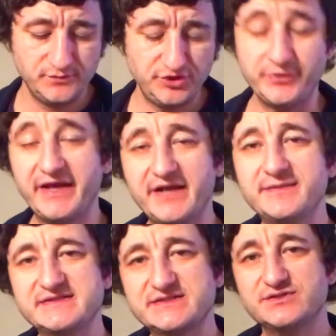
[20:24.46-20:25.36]

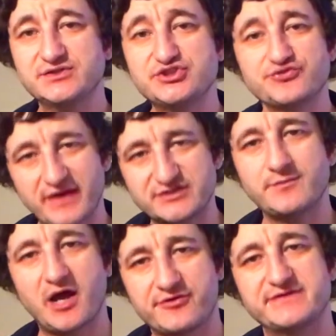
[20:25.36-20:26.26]
Unanimous direct
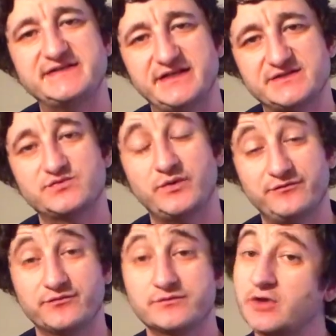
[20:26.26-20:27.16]
democracy, as
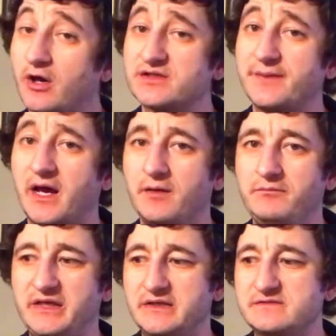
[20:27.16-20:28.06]
we've talked
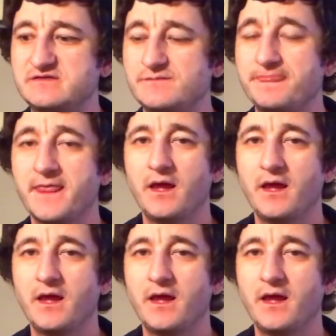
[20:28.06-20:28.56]
about, means